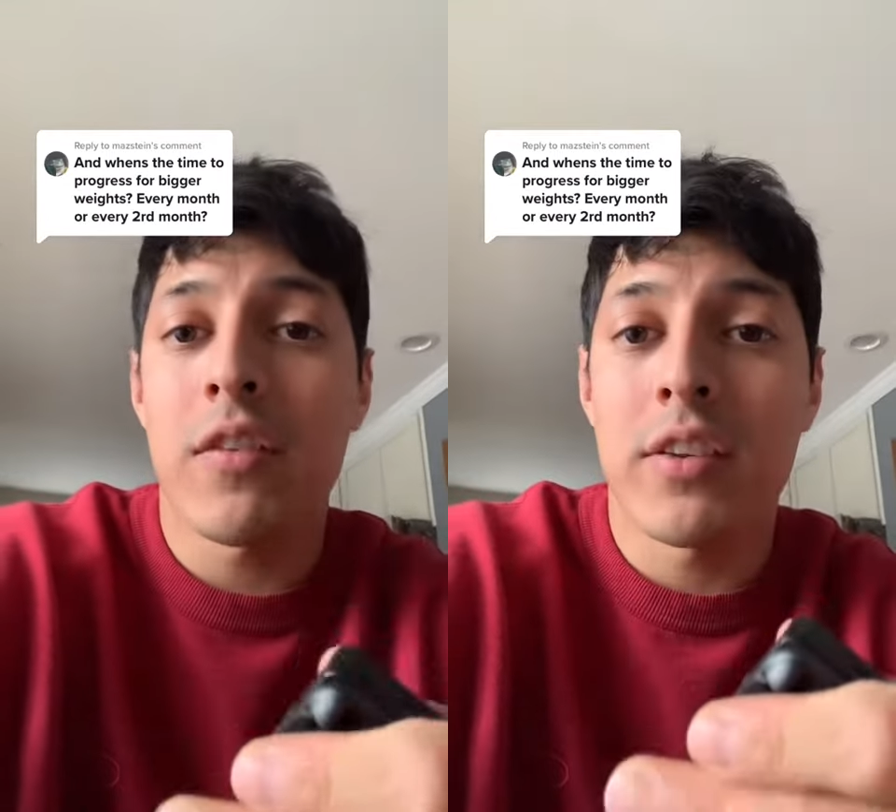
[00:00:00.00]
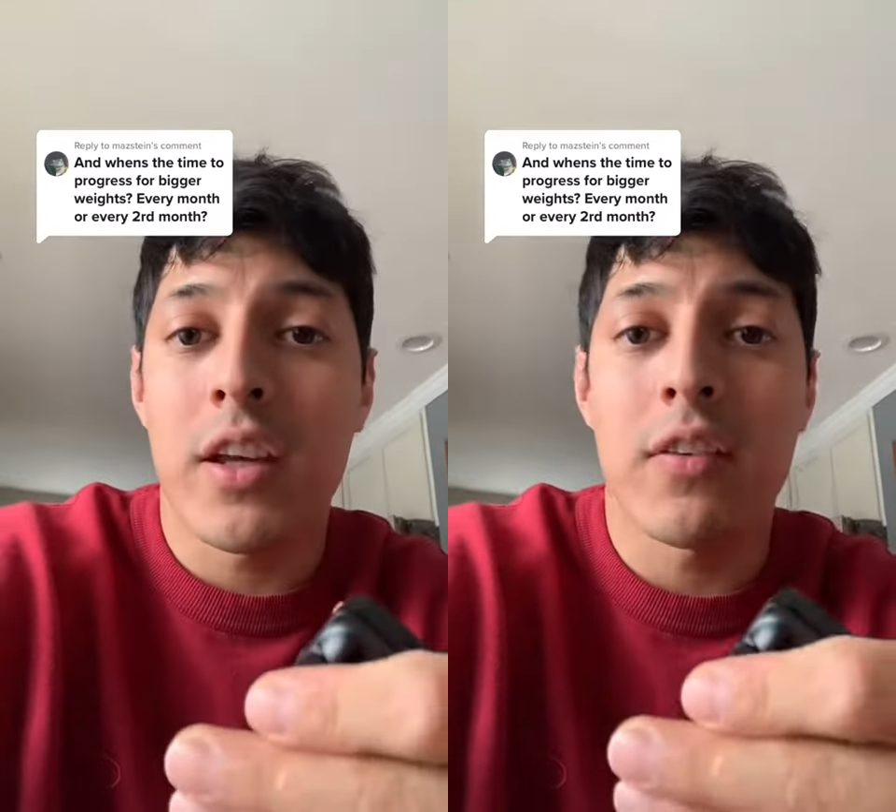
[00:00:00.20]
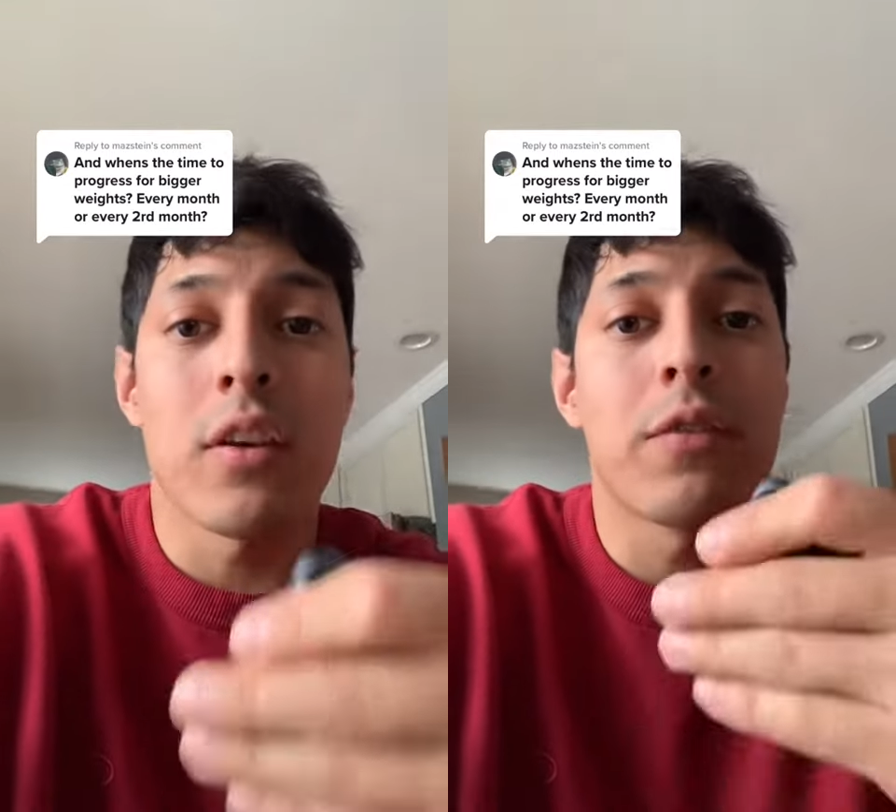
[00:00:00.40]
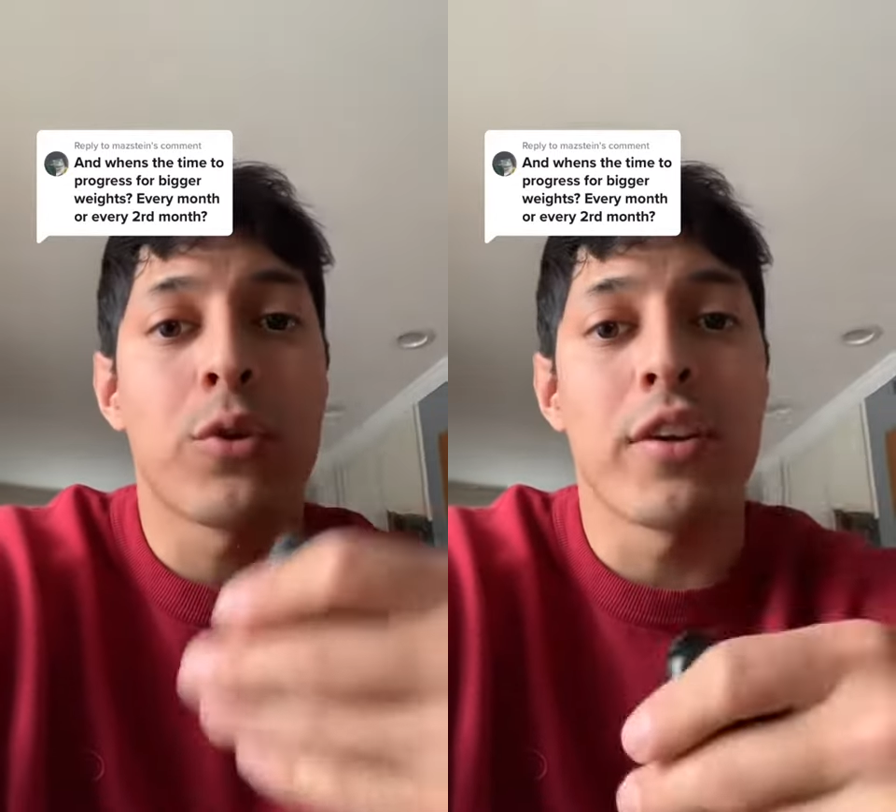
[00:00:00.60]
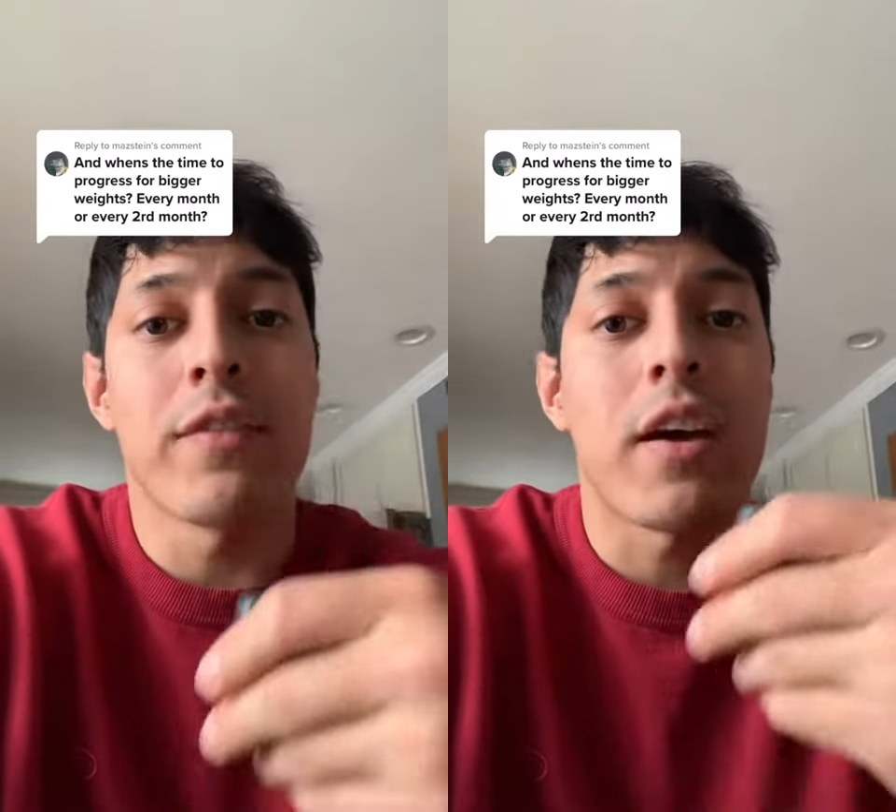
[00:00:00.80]
sets of 3
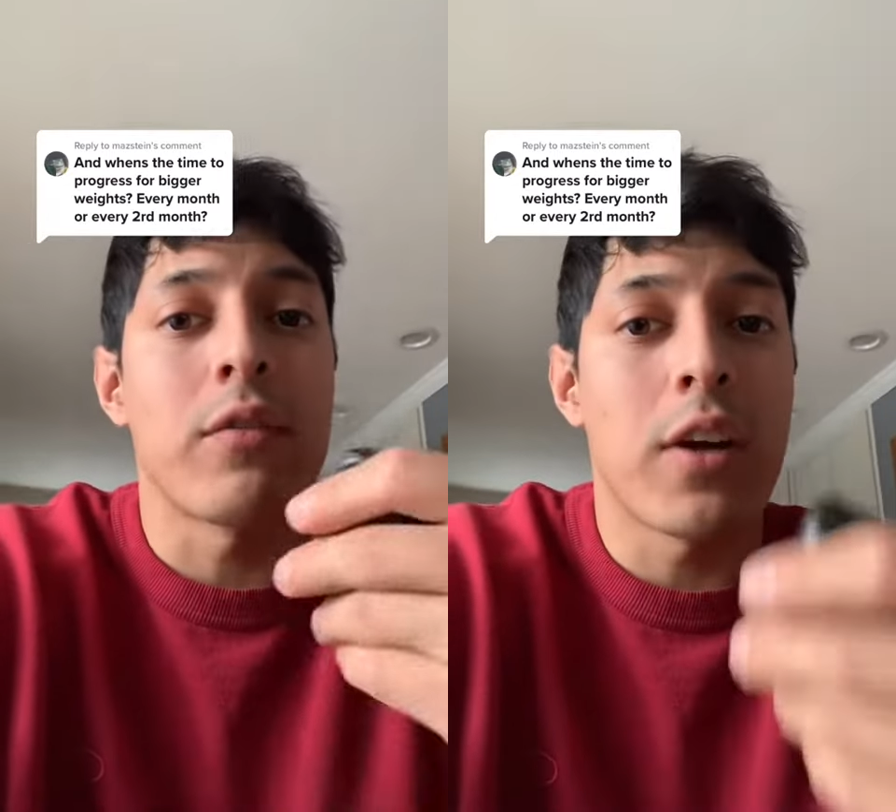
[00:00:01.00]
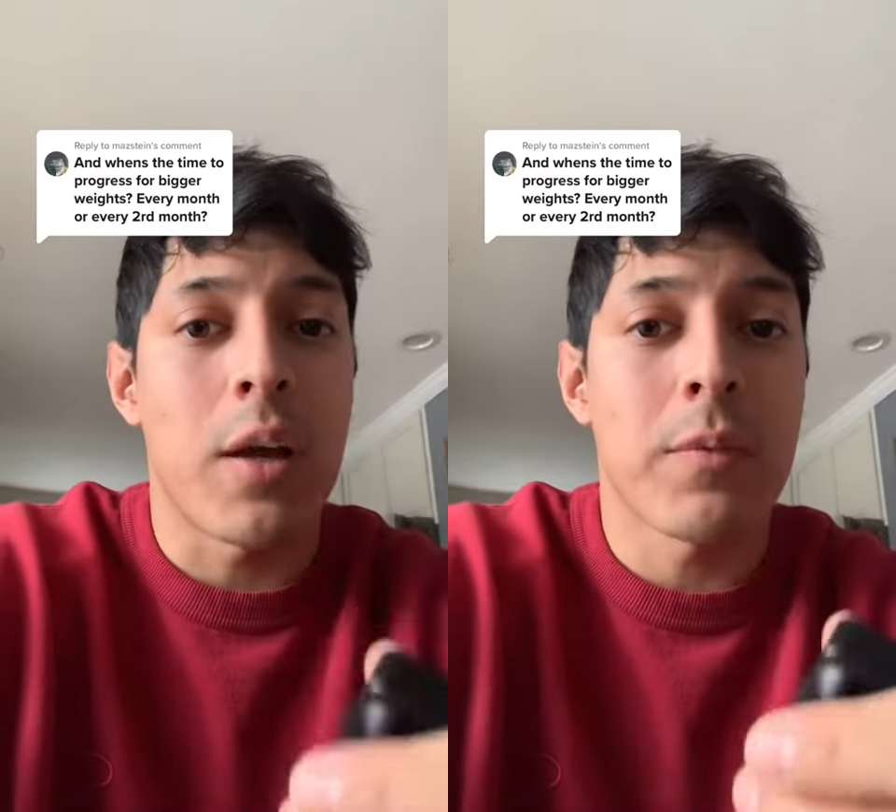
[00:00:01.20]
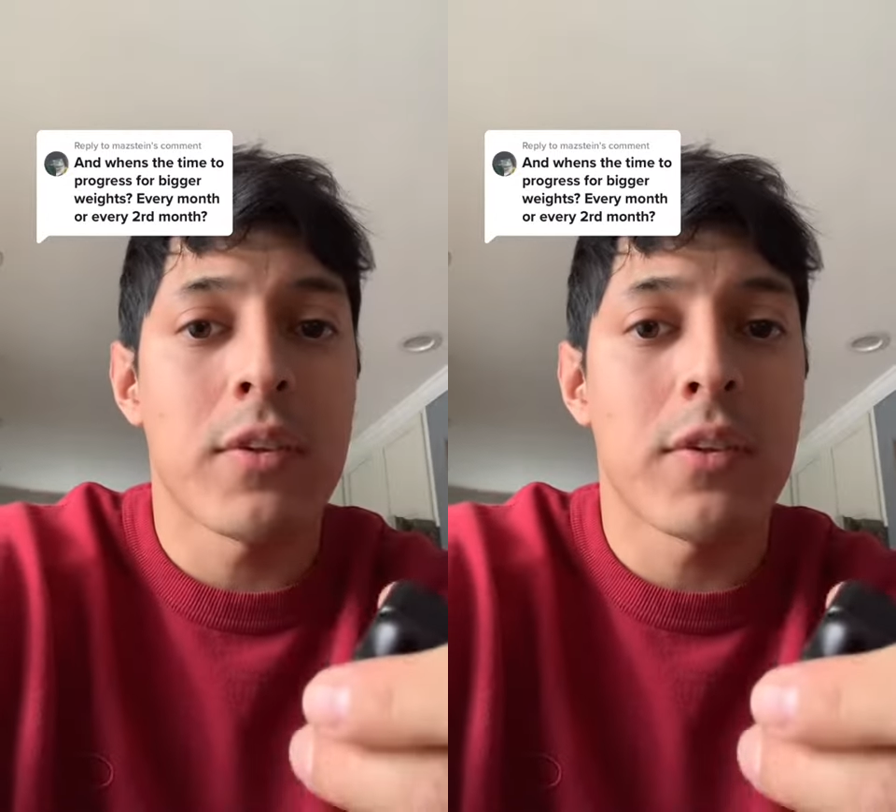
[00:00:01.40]
to 5 reps.